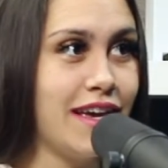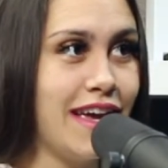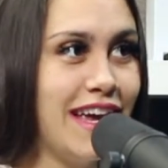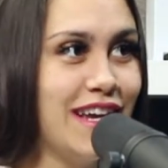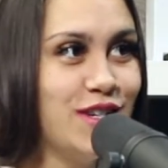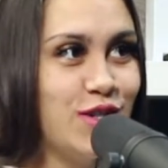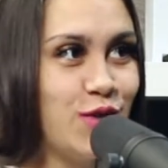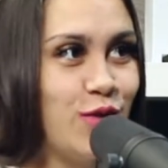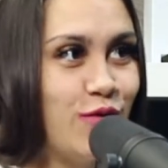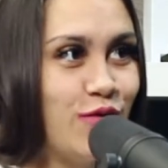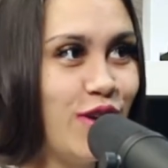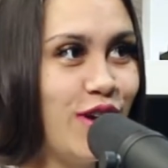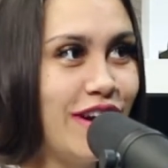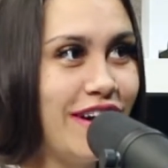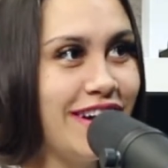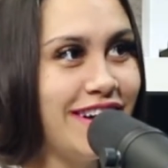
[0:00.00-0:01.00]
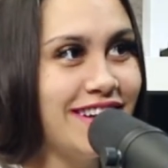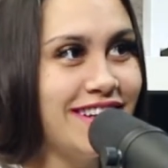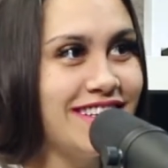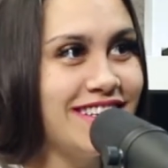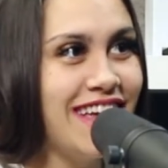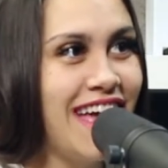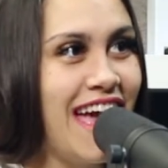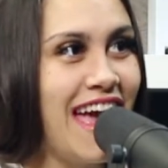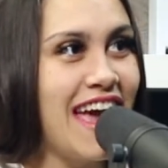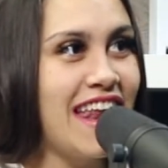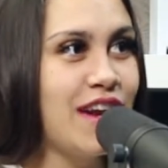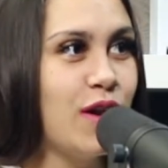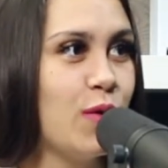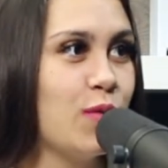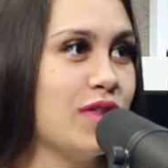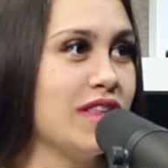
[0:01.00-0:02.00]
introvert and I
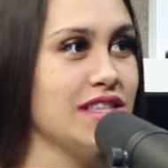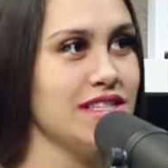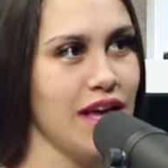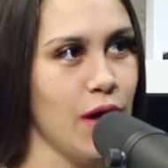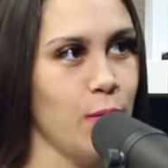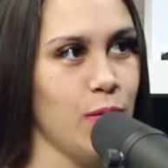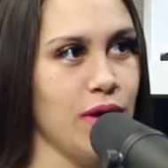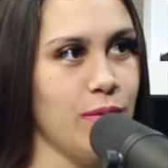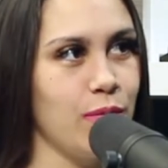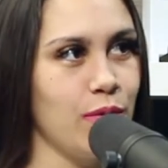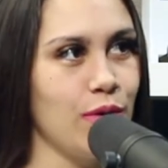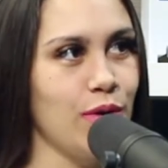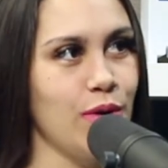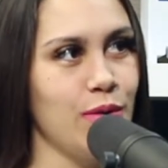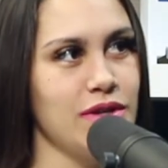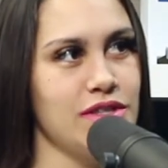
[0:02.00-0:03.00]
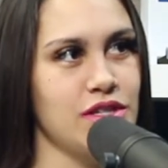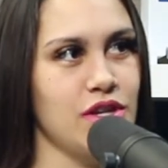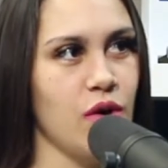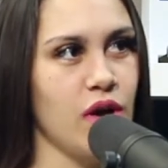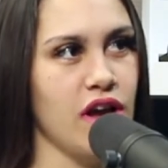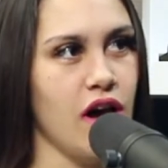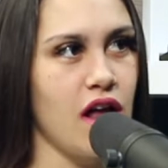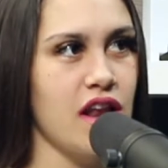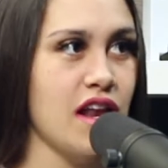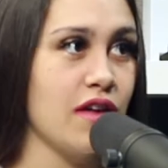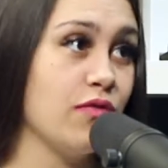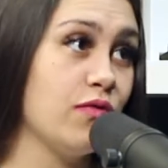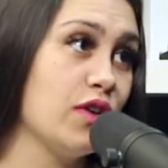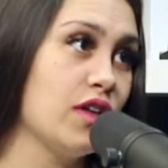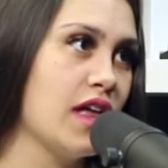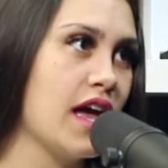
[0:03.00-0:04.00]
don't really tell people what's going on and I
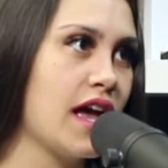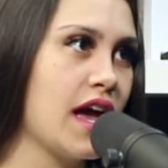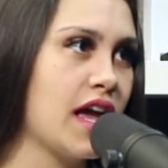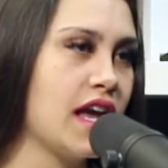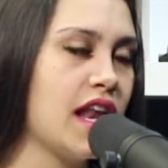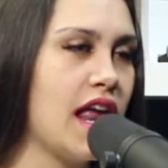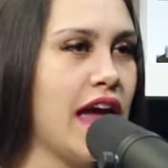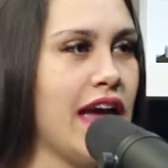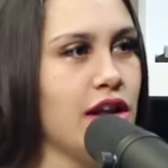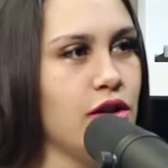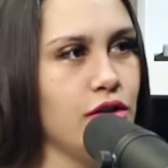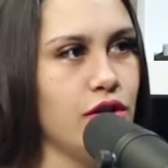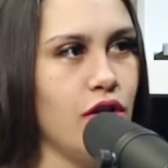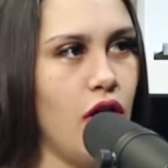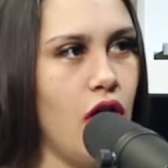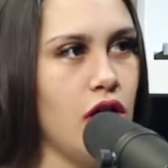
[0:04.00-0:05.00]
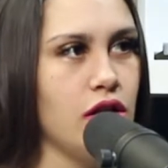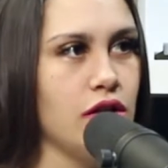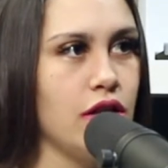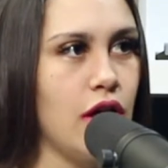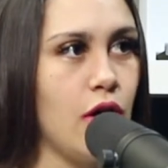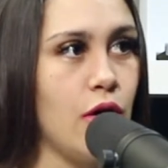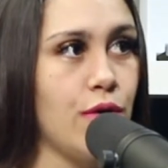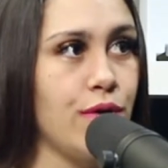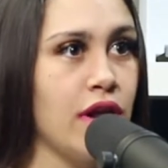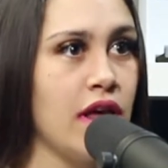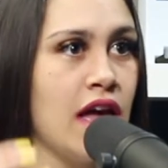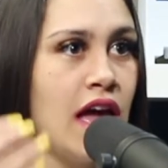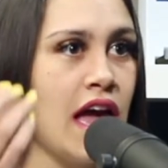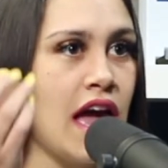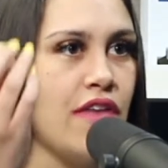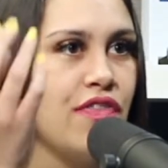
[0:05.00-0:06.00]
feel like I can handle it all alone.
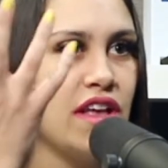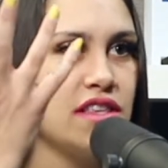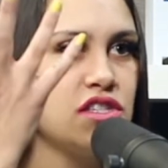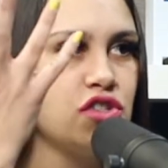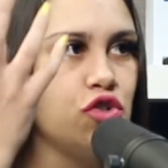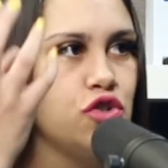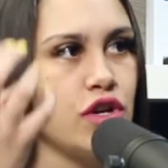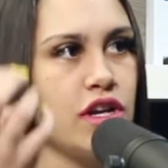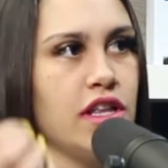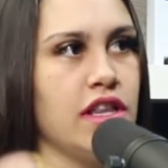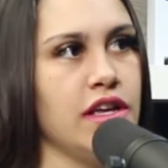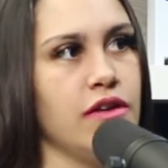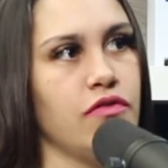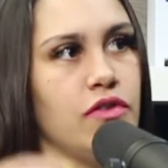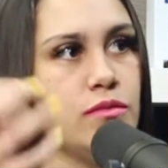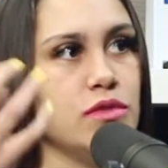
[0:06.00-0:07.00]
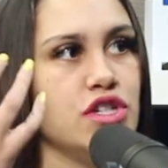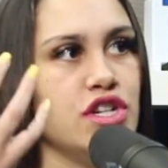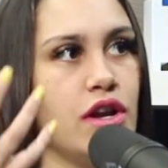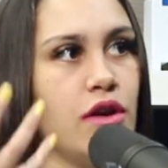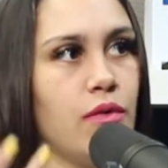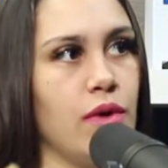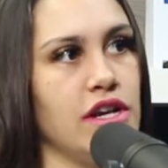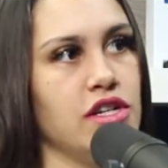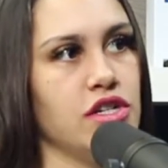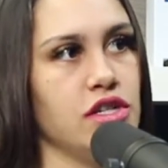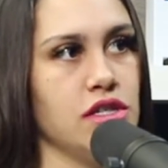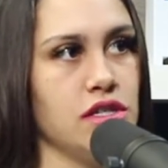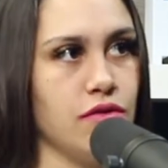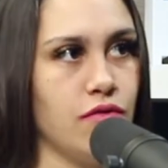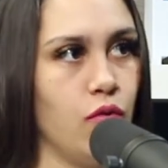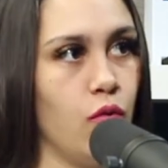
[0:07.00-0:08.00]
And that's trickling from
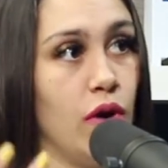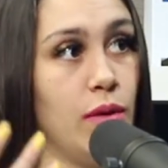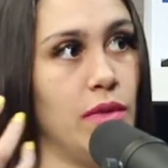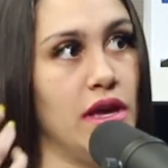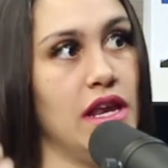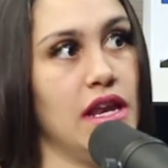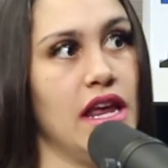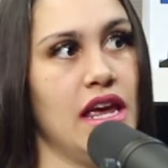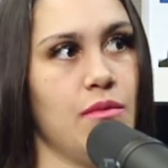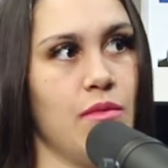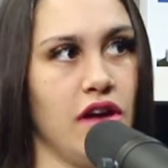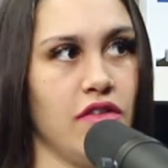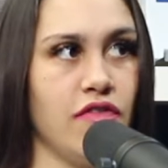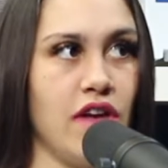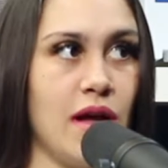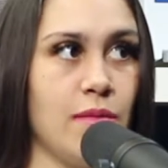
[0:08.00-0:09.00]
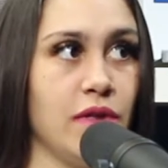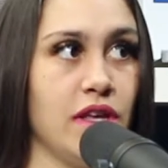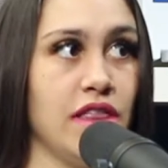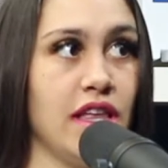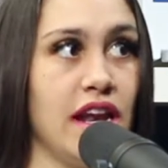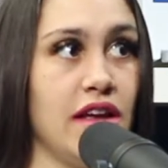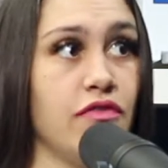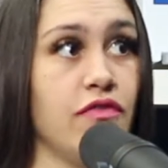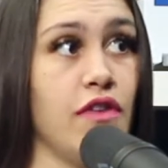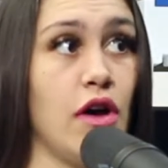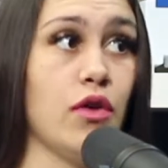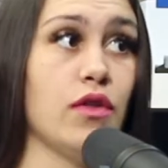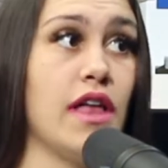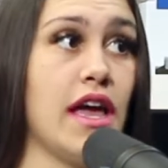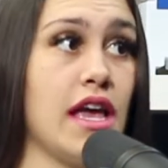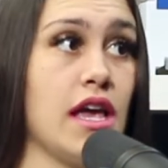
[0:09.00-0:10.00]
generations of women in my family that have
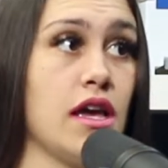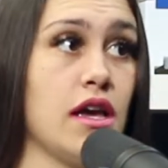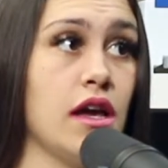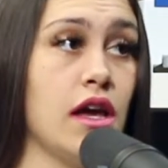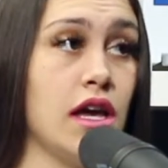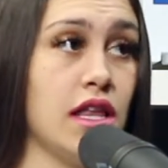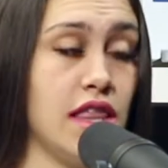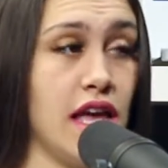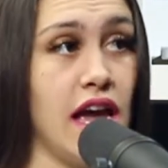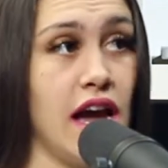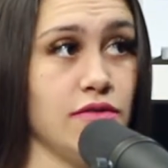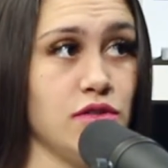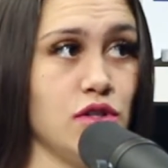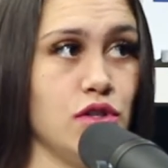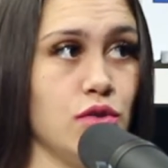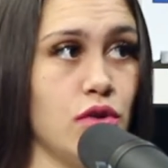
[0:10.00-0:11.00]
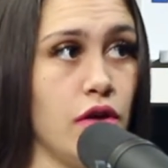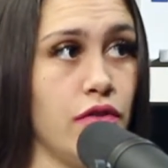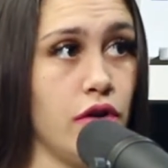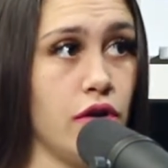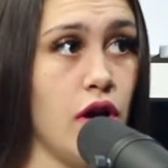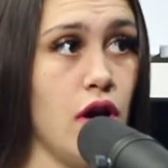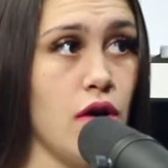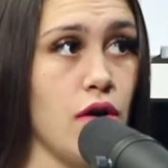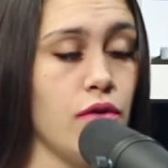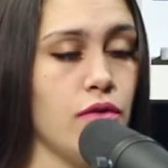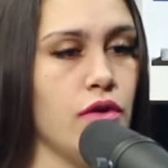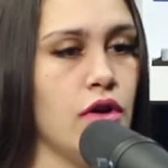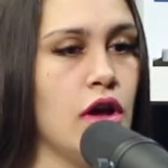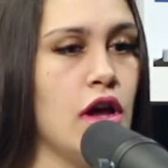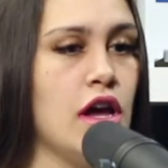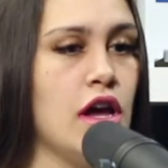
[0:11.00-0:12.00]
felt like they have to do it on their own.